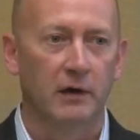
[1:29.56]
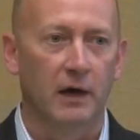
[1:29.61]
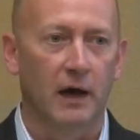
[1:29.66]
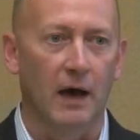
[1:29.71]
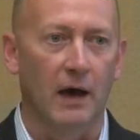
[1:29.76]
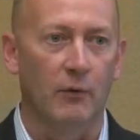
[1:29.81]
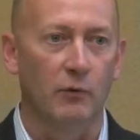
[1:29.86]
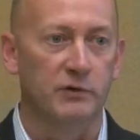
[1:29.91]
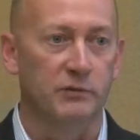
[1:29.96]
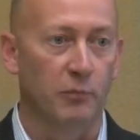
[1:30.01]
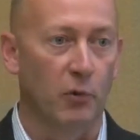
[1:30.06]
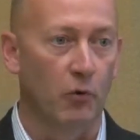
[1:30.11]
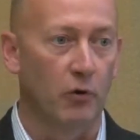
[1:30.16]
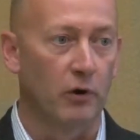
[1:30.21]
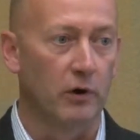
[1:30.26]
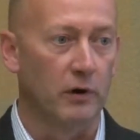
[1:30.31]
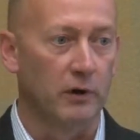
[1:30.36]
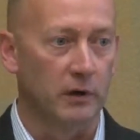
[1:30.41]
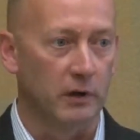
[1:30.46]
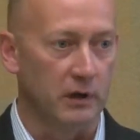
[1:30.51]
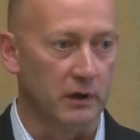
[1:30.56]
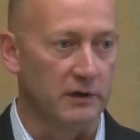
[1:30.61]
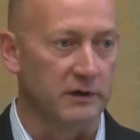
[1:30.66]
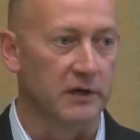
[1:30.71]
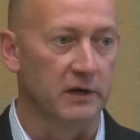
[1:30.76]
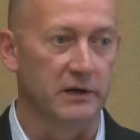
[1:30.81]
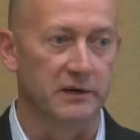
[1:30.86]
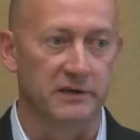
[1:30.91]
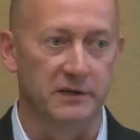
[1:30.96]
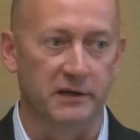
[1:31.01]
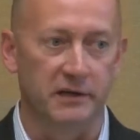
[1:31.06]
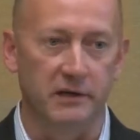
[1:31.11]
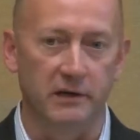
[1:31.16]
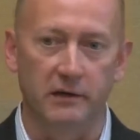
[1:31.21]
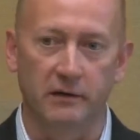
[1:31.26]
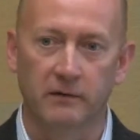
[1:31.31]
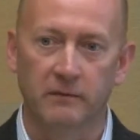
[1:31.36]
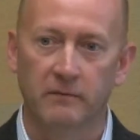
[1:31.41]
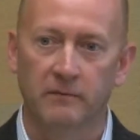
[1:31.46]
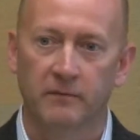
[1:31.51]
I was born in Tennessee,
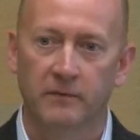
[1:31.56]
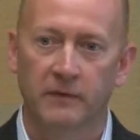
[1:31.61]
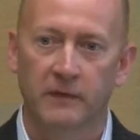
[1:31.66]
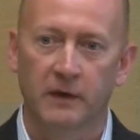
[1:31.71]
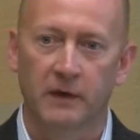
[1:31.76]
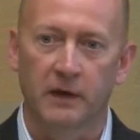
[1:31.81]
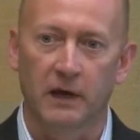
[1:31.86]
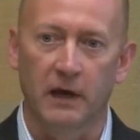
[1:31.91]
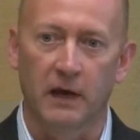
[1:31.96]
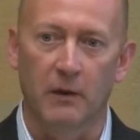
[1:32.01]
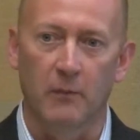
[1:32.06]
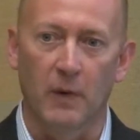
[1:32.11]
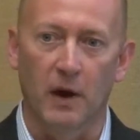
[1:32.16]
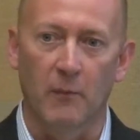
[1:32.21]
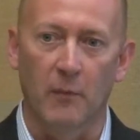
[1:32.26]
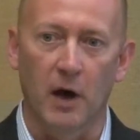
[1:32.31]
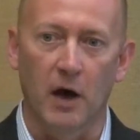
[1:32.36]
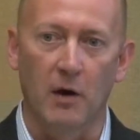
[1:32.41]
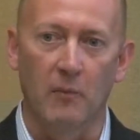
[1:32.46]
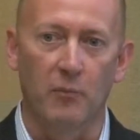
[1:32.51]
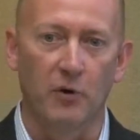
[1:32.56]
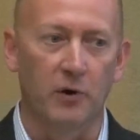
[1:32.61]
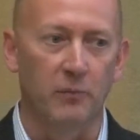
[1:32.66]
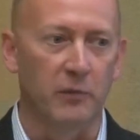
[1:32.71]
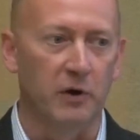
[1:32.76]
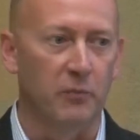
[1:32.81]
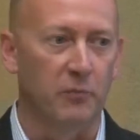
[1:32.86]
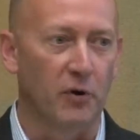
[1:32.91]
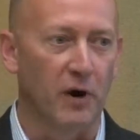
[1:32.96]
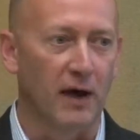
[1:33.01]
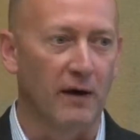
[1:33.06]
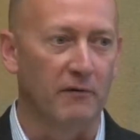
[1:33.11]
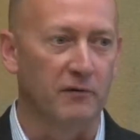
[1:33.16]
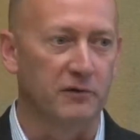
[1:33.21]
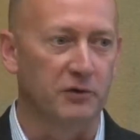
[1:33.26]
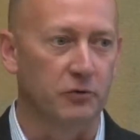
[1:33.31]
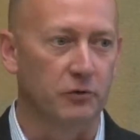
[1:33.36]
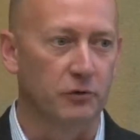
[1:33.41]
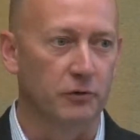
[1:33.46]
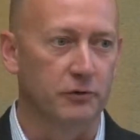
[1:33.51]
and my mom put me in private
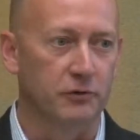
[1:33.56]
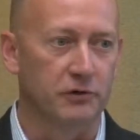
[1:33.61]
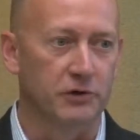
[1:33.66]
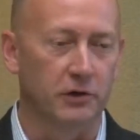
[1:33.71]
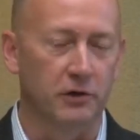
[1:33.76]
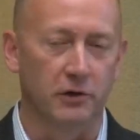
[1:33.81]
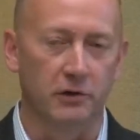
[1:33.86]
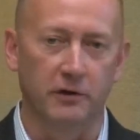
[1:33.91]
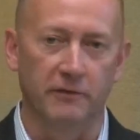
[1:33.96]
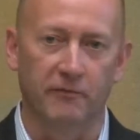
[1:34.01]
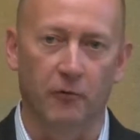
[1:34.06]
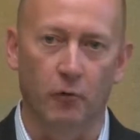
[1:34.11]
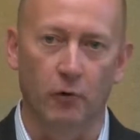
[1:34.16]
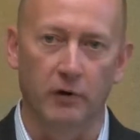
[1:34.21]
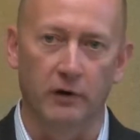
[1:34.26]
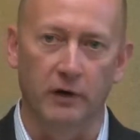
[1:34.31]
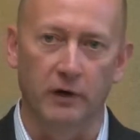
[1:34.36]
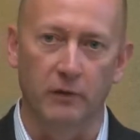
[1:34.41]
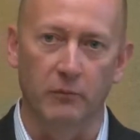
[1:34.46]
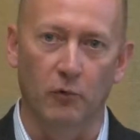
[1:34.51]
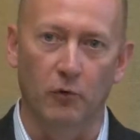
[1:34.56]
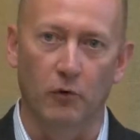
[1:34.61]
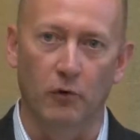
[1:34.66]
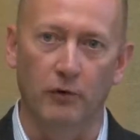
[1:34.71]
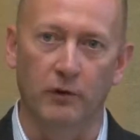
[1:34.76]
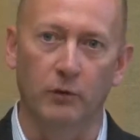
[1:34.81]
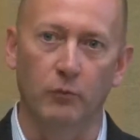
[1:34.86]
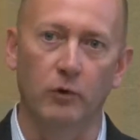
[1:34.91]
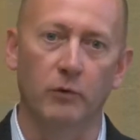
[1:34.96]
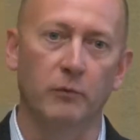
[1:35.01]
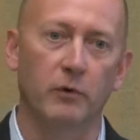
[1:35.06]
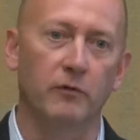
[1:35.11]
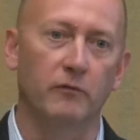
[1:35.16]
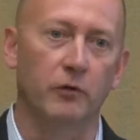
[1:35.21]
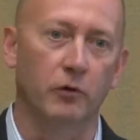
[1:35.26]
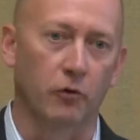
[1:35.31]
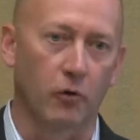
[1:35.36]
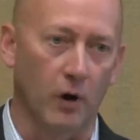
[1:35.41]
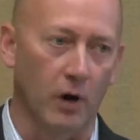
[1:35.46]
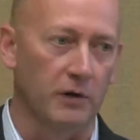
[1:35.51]
school till she couldn't afford it anymore. Then we moved
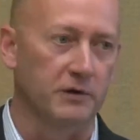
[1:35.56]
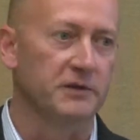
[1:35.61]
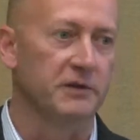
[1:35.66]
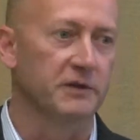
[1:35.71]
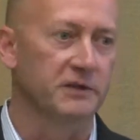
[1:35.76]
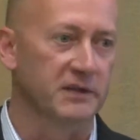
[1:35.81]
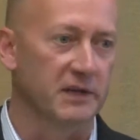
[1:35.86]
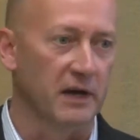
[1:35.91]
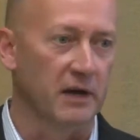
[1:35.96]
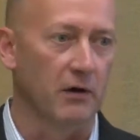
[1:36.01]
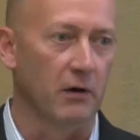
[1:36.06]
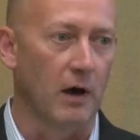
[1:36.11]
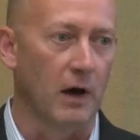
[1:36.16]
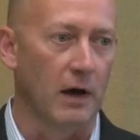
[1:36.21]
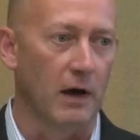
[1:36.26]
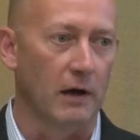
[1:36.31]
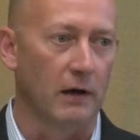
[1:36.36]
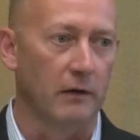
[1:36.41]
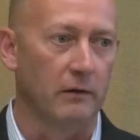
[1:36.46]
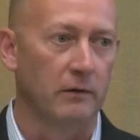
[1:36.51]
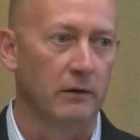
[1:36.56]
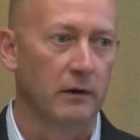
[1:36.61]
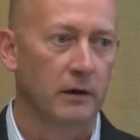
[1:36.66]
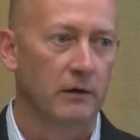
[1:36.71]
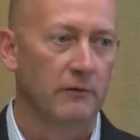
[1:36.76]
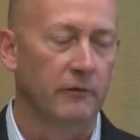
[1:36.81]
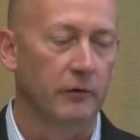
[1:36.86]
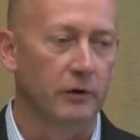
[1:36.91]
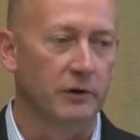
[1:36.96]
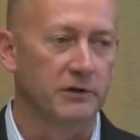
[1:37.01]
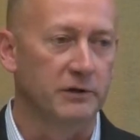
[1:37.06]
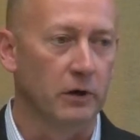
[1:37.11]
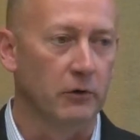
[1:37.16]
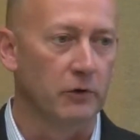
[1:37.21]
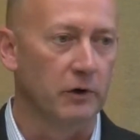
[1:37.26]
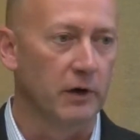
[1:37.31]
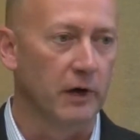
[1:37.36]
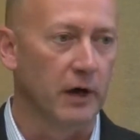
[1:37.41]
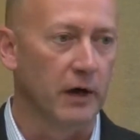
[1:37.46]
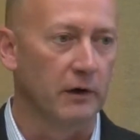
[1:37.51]
across the state line for
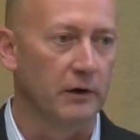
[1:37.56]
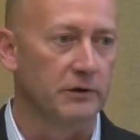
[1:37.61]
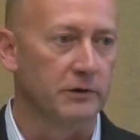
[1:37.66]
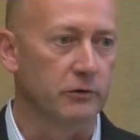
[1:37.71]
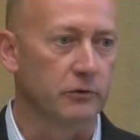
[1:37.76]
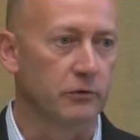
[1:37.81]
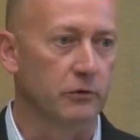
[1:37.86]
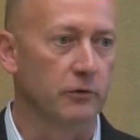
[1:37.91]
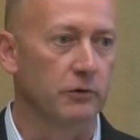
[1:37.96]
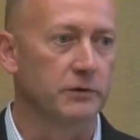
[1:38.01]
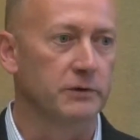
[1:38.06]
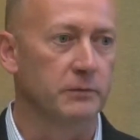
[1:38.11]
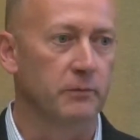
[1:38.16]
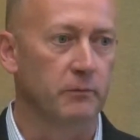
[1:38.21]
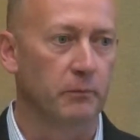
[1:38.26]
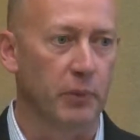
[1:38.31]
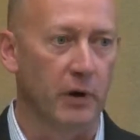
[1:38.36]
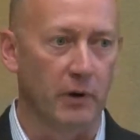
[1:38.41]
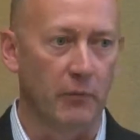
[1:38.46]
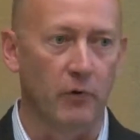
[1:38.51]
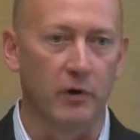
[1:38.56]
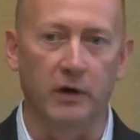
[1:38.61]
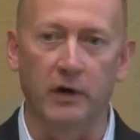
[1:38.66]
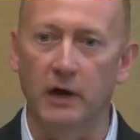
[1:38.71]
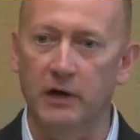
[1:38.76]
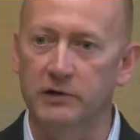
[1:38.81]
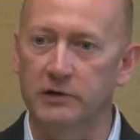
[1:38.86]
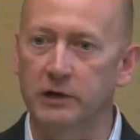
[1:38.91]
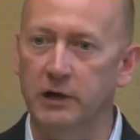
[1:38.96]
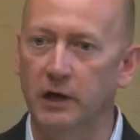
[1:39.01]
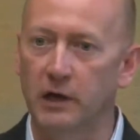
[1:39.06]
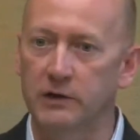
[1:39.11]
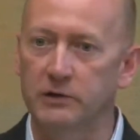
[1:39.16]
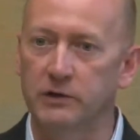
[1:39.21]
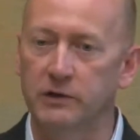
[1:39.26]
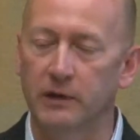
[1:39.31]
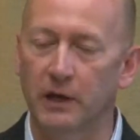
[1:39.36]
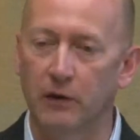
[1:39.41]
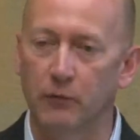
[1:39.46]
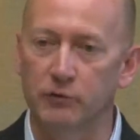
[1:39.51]
DeSoto County Schools, public
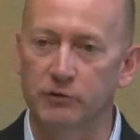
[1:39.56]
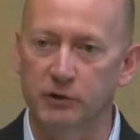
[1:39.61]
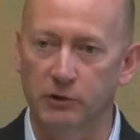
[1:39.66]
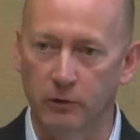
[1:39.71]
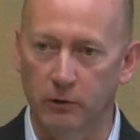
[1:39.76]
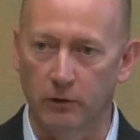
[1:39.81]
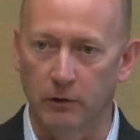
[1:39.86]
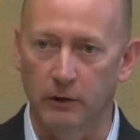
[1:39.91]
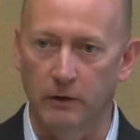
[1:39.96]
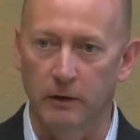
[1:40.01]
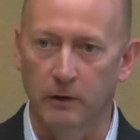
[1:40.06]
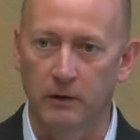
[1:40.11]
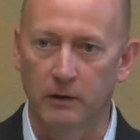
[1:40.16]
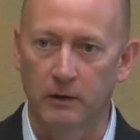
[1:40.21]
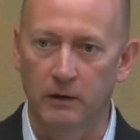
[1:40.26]
education that was good.